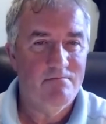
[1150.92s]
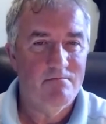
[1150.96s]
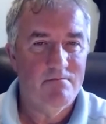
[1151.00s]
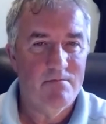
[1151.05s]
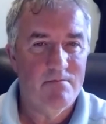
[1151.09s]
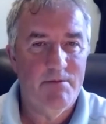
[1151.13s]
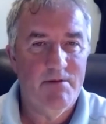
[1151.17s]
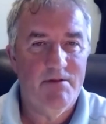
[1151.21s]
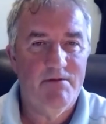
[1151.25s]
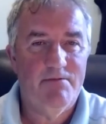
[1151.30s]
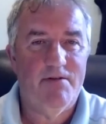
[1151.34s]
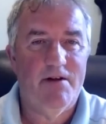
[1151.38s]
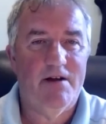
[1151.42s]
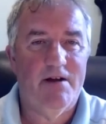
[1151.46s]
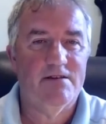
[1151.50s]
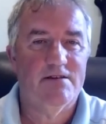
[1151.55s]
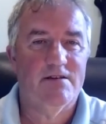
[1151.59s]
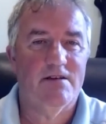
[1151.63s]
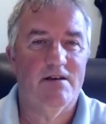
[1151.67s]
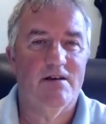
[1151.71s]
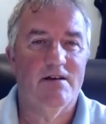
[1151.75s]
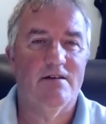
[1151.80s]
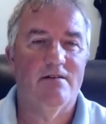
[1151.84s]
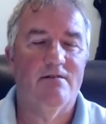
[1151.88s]
I mean,
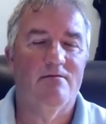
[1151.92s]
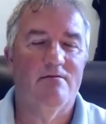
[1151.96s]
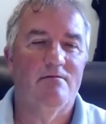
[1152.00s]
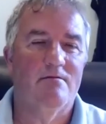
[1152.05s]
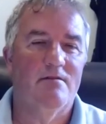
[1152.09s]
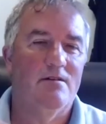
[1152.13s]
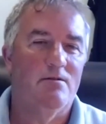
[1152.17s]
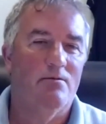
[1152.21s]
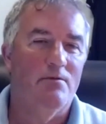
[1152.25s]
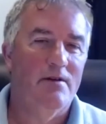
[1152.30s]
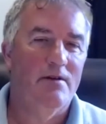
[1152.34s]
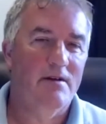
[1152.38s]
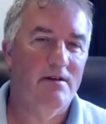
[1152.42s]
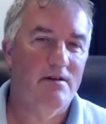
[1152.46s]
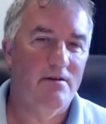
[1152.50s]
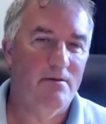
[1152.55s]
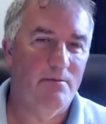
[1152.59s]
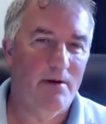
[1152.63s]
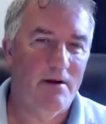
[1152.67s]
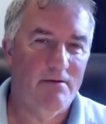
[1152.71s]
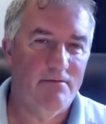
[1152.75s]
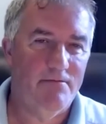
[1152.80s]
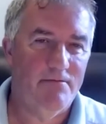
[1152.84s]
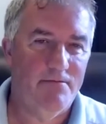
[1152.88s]
facts like, you know, we hear
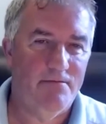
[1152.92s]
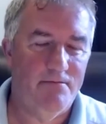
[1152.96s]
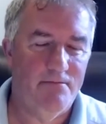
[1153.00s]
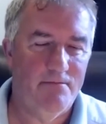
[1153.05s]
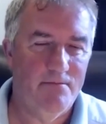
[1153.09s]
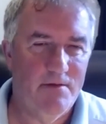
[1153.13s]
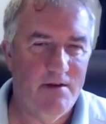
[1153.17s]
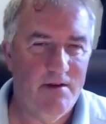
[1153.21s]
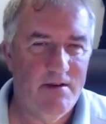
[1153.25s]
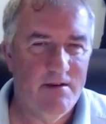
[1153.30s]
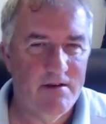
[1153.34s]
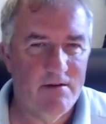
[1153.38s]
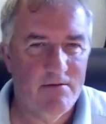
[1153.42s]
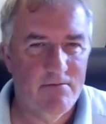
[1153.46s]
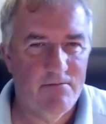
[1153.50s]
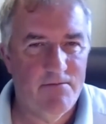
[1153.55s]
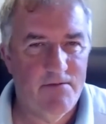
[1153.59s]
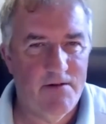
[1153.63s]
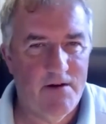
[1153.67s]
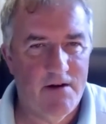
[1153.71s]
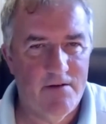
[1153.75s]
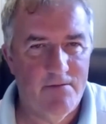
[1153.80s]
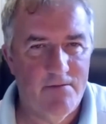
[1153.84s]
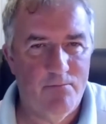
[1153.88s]
about eating
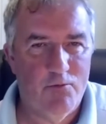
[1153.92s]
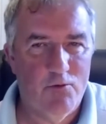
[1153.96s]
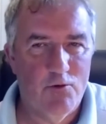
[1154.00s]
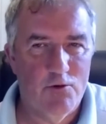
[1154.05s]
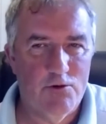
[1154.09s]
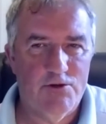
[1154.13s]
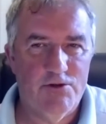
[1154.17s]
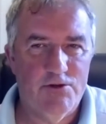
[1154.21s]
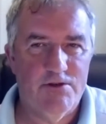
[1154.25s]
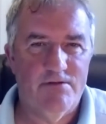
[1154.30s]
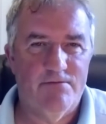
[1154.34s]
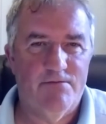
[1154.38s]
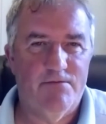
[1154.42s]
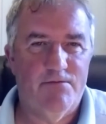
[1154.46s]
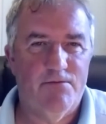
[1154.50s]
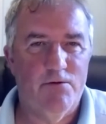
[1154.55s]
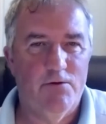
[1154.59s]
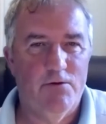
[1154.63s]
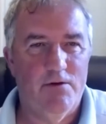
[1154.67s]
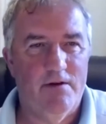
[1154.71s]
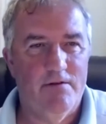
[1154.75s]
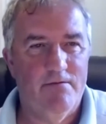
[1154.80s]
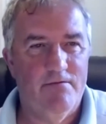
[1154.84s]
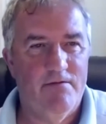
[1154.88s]
5 portions of
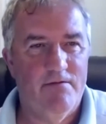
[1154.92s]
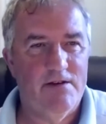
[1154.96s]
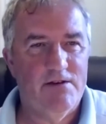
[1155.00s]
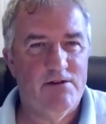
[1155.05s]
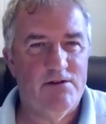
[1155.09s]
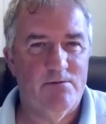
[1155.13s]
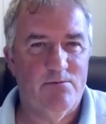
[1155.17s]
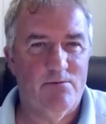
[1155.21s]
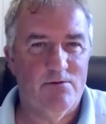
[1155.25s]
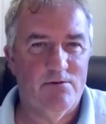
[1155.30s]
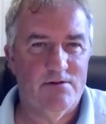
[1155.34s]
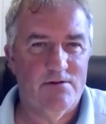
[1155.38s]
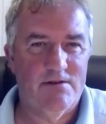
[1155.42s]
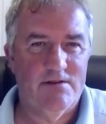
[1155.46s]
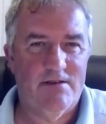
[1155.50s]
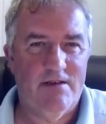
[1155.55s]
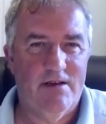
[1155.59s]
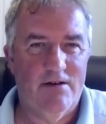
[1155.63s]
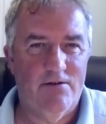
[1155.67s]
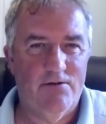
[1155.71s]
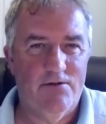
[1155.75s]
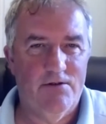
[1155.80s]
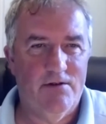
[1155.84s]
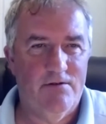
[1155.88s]
fruit and vegetables is
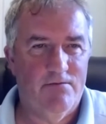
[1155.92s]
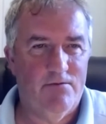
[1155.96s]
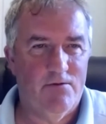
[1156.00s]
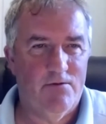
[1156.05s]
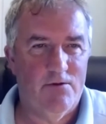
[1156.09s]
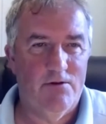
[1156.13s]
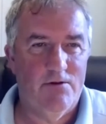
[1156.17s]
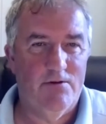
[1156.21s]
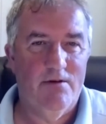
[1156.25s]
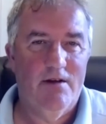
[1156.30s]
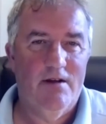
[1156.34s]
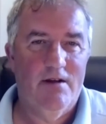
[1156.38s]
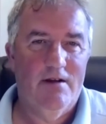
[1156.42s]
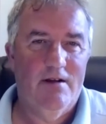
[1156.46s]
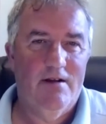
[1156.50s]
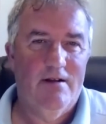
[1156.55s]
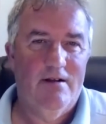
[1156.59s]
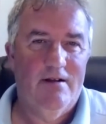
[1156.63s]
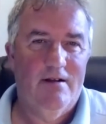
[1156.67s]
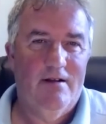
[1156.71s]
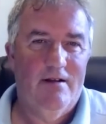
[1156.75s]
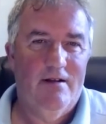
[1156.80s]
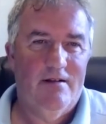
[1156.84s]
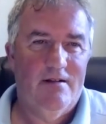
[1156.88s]
healthy for you.
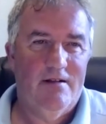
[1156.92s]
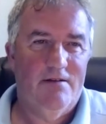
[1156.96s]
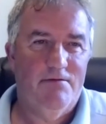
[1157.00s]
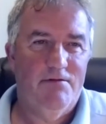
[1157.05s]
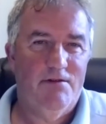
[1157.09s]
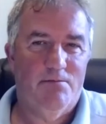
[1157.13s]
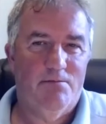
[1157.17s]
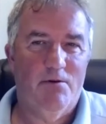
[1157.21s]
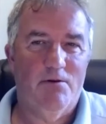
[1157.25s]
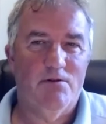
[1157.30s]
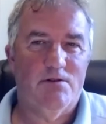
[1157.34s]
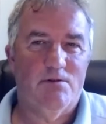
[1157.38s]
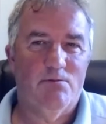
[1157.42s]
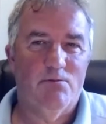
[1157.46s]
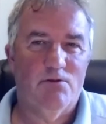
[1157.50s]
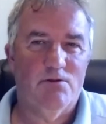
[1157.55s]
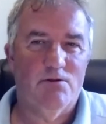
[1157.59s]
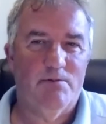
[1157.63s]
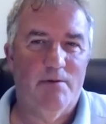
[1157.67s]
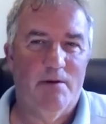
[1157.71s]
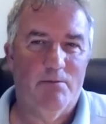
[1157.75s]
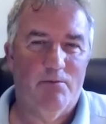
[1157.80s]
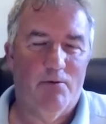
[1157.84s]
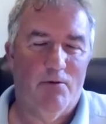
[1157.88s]
Now, if you spoke to
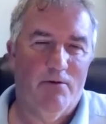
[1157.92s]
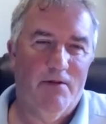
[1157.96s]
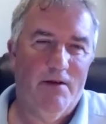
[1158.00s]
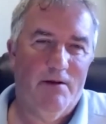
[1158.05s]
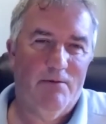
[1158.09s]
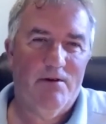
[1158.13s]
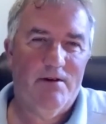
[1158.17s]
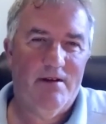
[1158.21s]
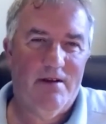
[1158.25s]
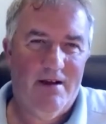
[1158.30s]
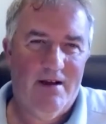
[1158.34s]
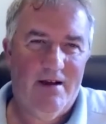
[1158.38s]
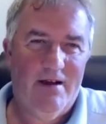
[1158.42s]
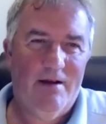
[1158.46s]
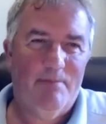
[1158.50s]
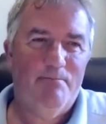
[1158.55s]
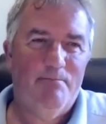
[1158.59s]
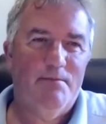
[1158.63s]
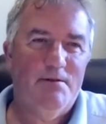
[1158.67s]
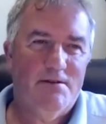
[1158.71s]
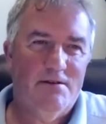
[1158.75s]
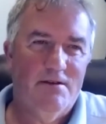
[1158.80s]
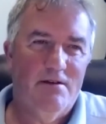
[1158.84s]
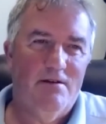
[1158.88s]
most people, they would
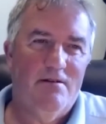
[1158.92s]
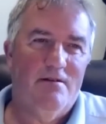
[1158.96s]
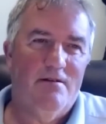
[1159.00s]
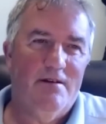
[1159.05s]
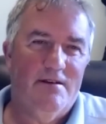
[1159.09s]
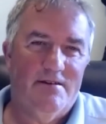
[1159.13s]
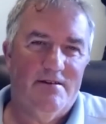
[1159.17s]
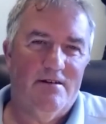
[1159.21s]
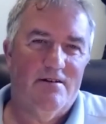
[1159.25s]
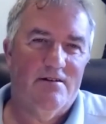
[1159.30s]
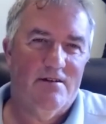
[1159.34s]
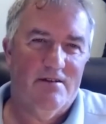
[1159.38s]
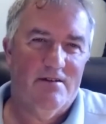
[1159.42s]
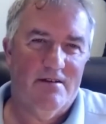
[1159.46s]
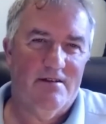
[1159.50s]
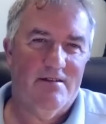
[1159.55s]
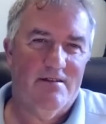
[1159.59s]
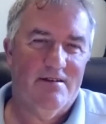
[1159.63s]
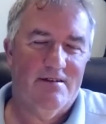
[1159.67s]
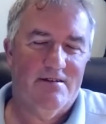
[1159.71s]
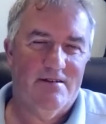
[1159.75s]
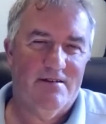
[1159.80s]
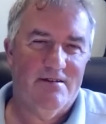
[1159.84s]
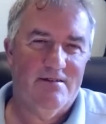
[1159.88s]
absolutely tell you that
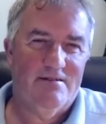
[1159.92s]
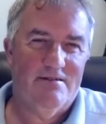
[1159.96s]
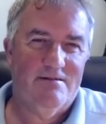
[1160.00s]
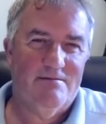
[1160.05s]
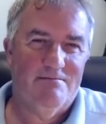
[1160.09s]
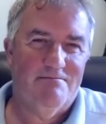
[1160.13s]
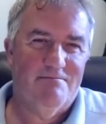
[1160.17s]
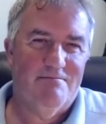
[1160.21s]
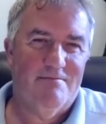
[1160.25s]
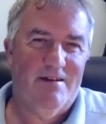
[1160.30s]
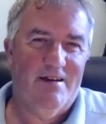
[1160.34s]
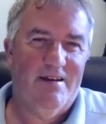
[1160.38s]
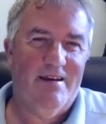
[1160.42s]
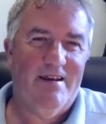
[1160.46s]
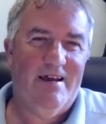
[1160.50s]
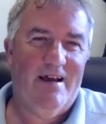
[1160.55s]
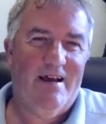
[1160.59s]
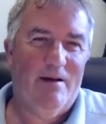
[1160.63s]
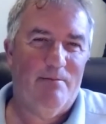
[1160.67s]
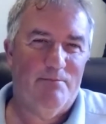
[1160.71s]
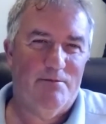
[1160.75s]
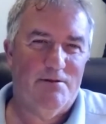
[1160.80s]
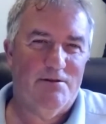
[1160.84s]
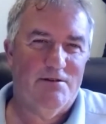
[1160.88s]
this is an
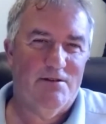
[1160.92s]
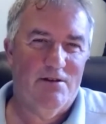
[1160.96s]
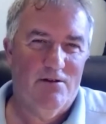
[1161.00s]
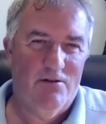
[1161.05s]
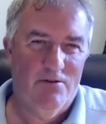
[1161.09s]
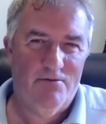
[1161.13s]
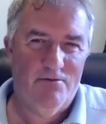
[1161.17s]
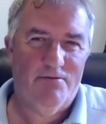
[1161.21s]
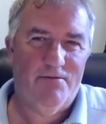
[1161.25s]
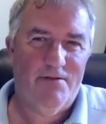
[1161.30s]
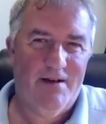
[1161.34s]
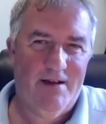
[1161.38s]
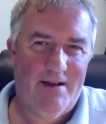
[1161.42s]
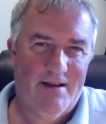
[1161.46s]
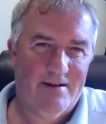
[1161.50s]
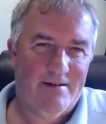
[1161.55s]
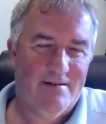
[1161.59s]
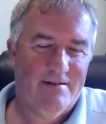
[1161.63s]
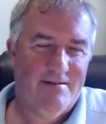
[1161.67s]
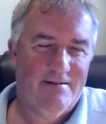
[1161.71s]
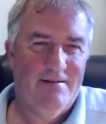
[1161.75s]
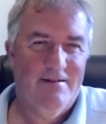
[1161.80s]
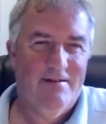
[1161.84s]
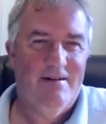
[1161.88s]
absolute
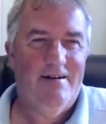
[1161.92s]
fact.